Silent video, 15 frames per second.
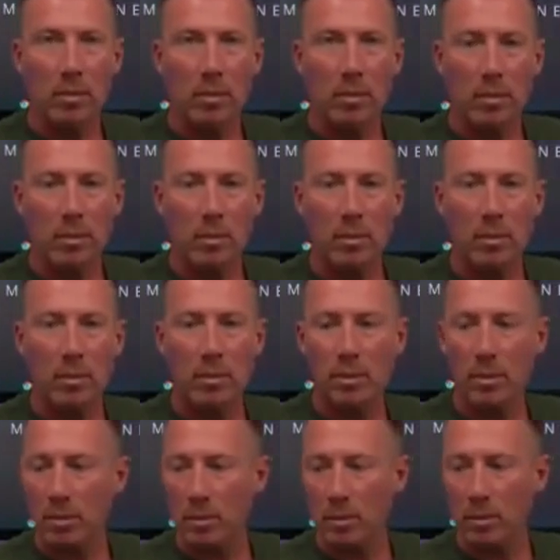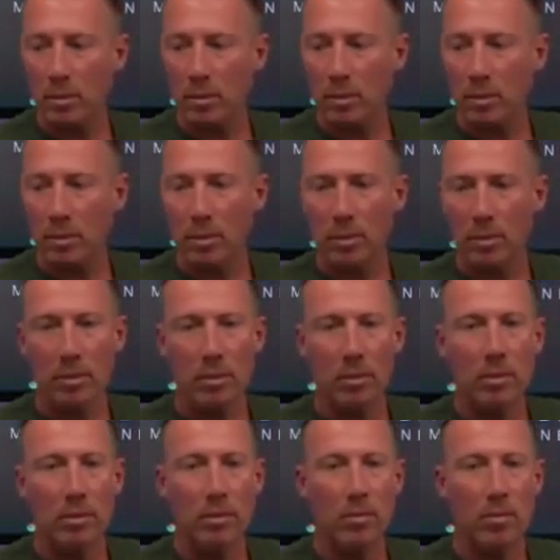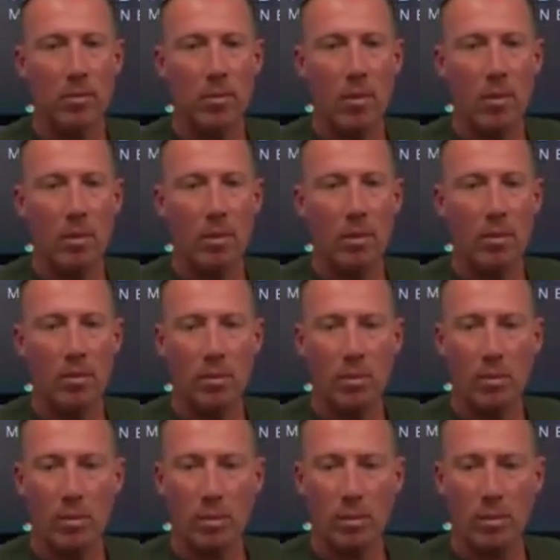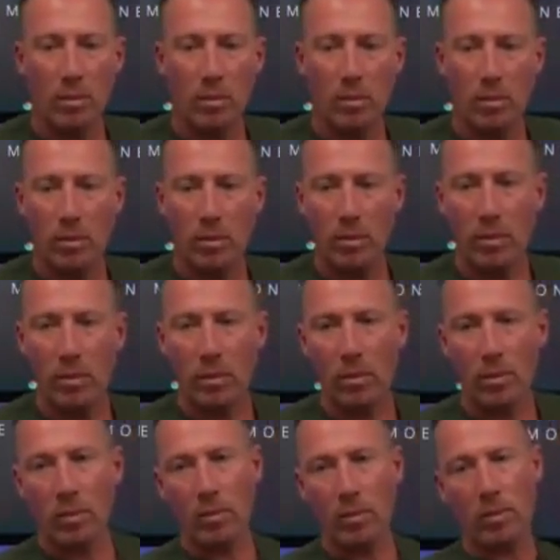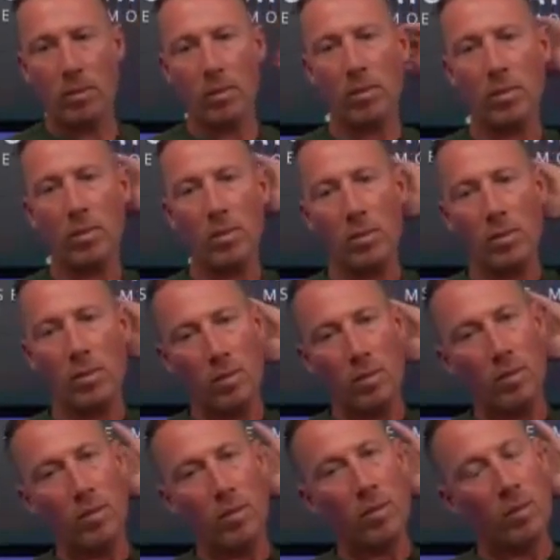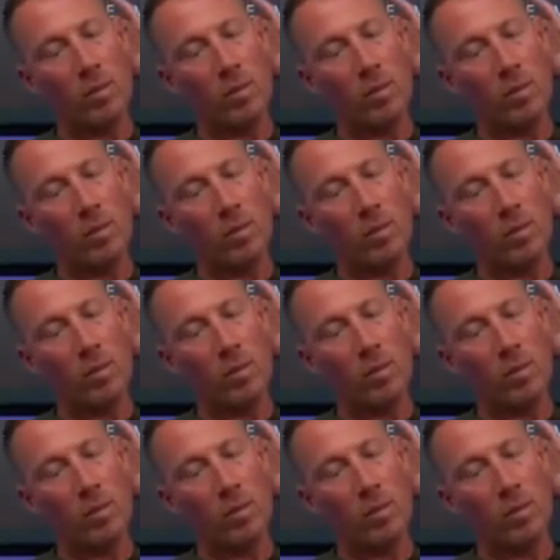(silent)